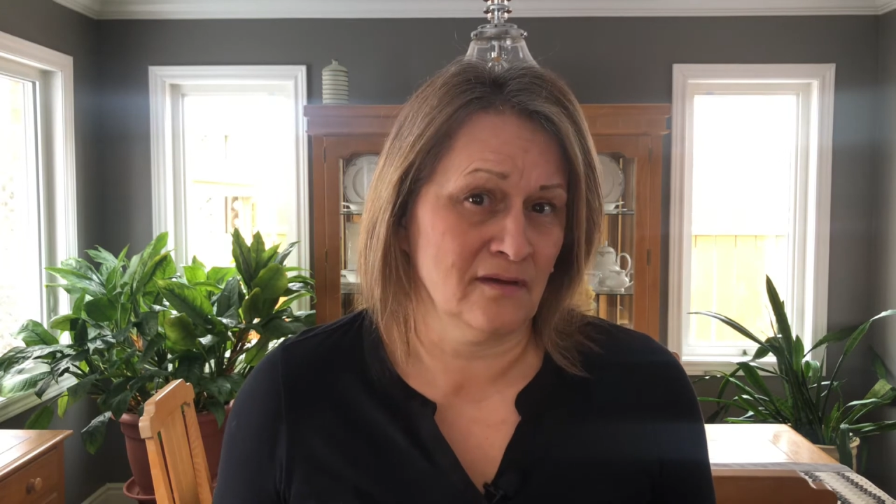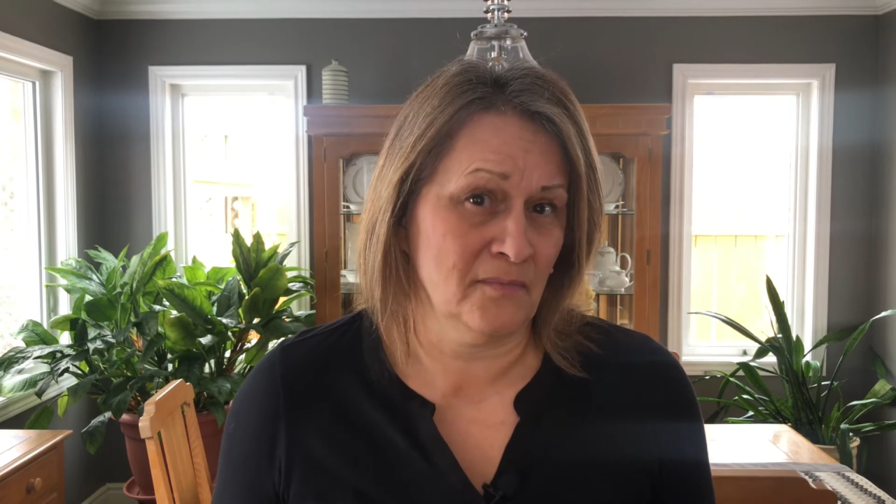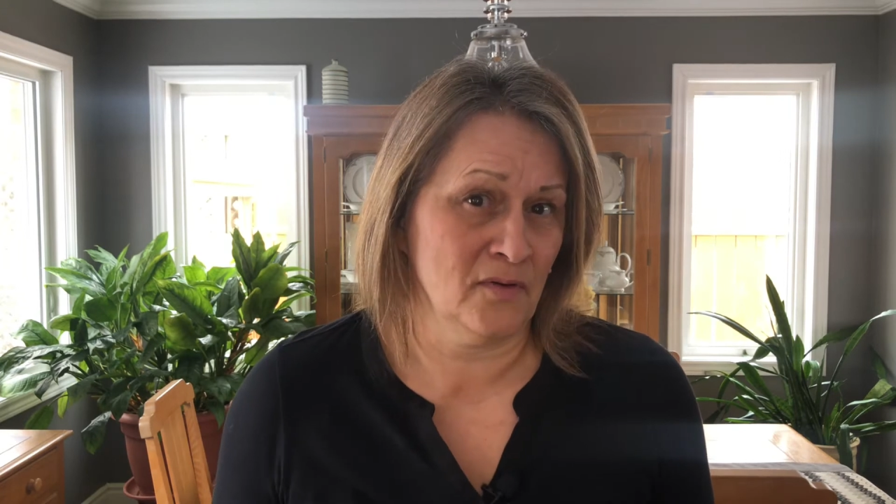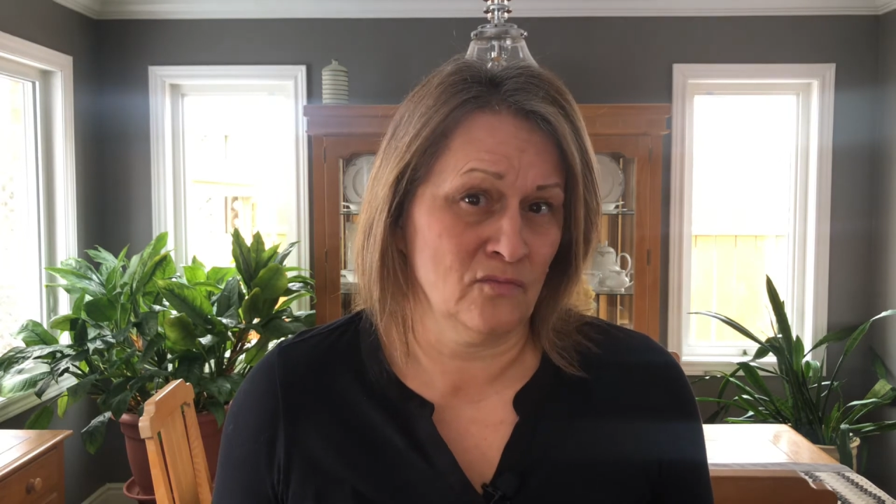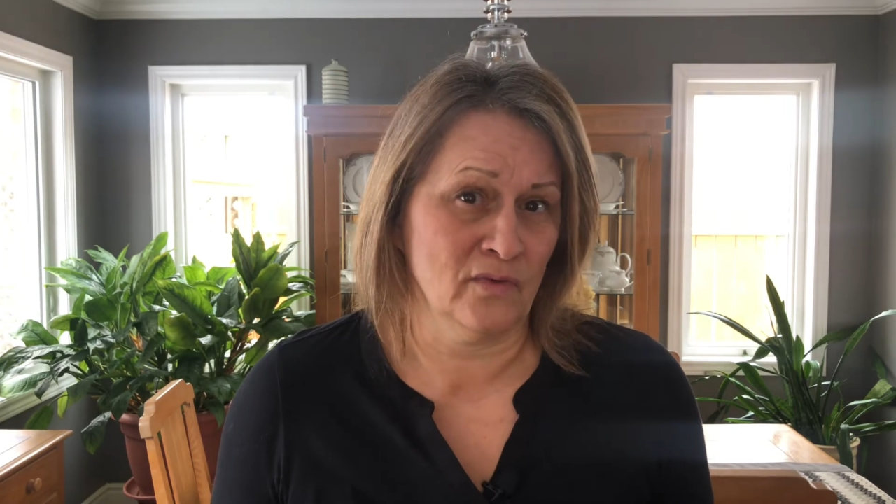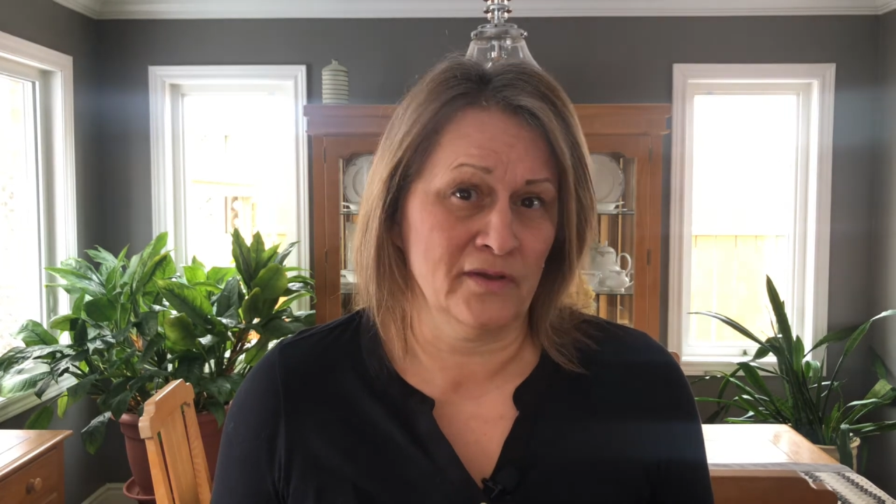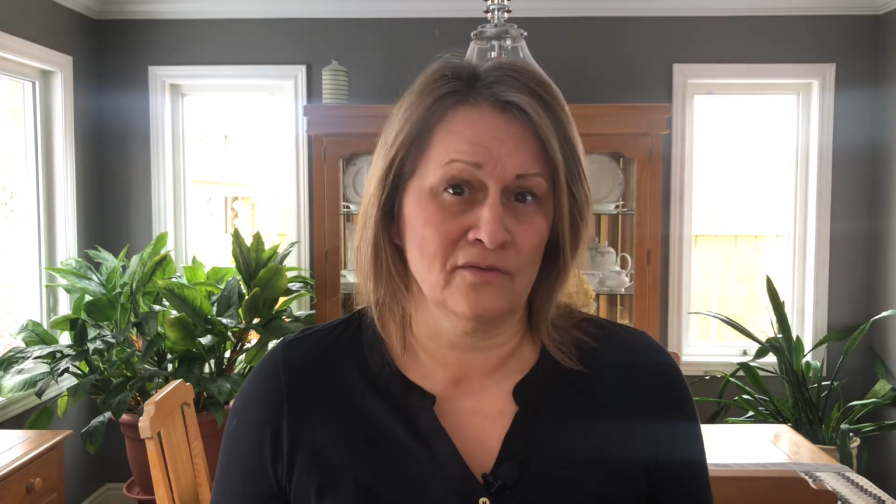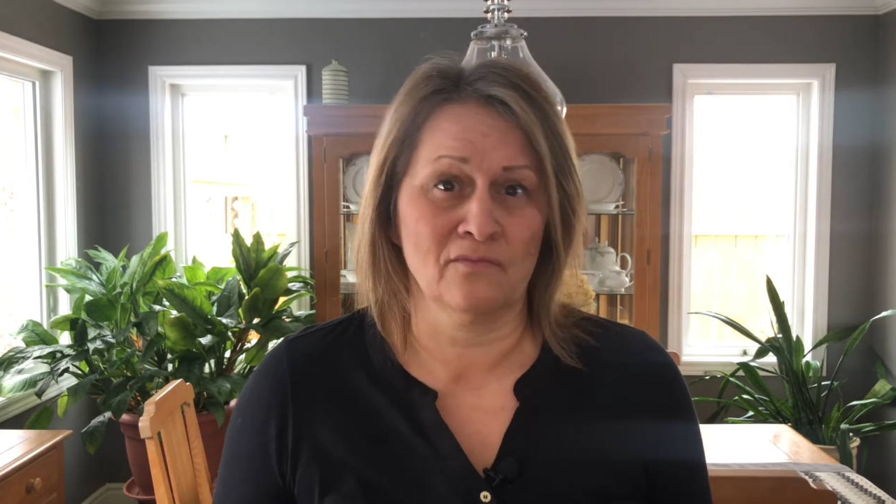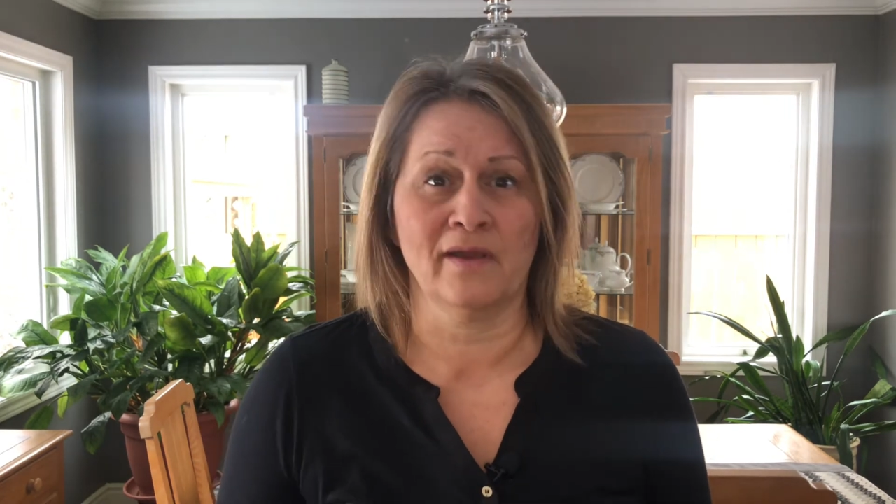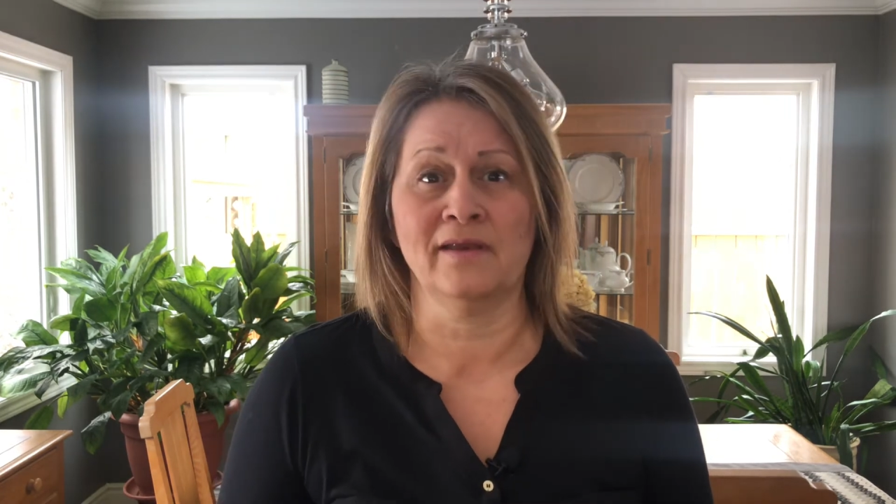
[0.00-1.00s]
about what
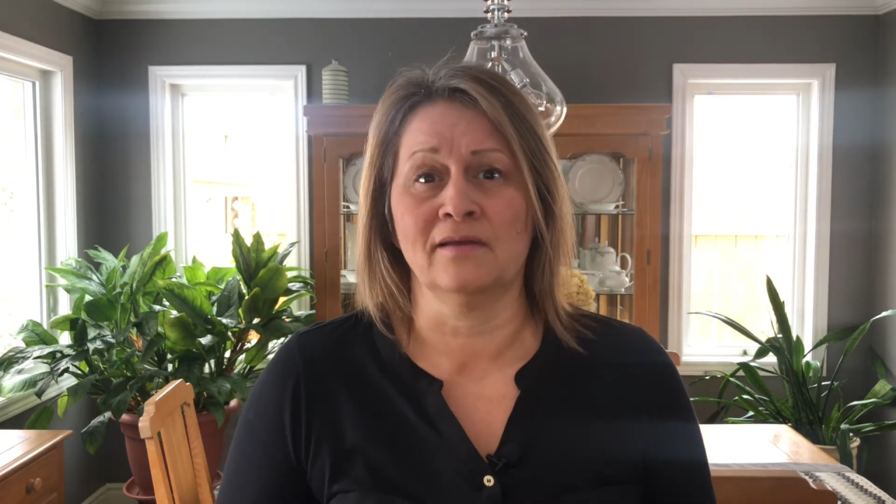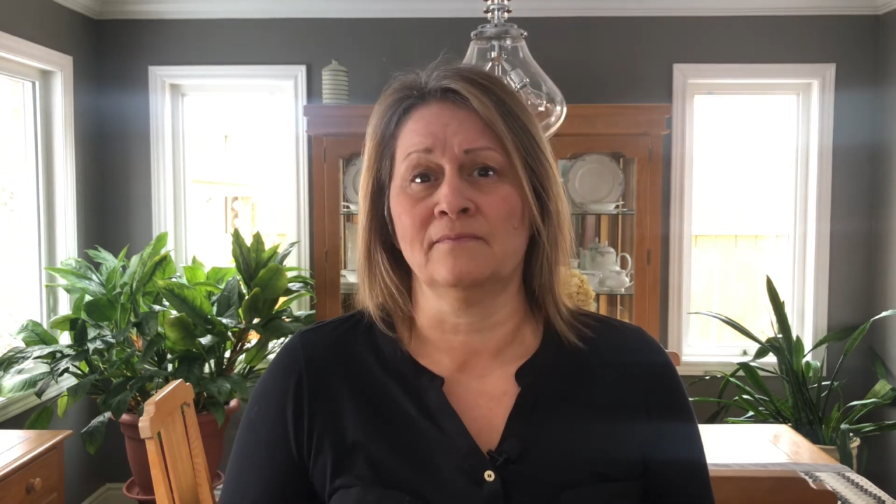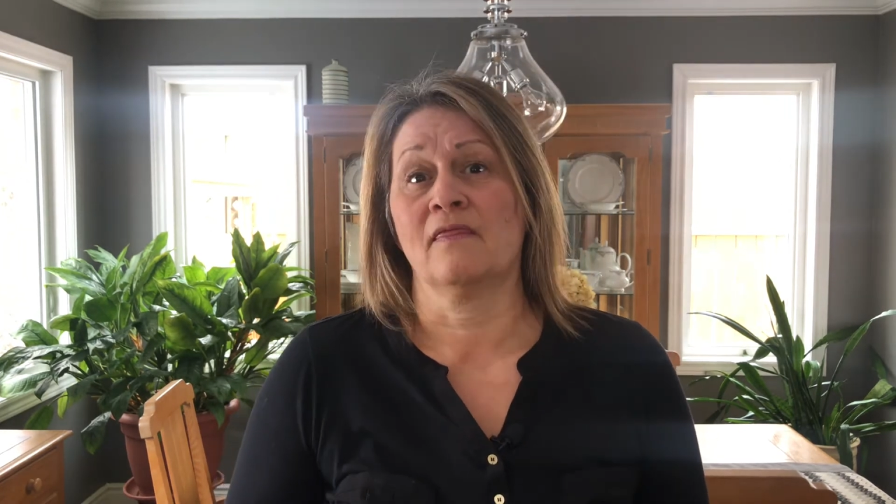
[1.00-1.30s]
you're writing,